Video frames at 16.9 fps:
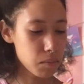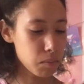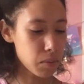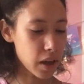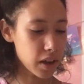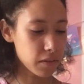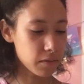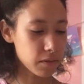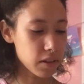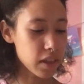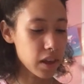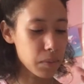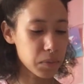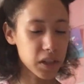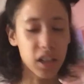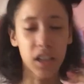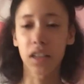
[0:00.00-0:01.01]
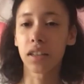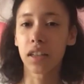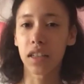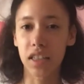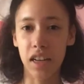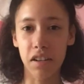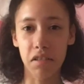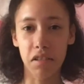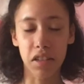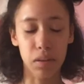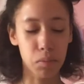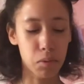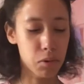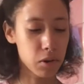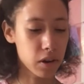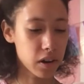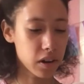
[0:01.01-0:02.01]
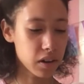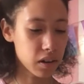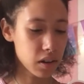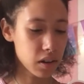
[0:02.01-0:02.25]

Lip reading: but for them to continue to support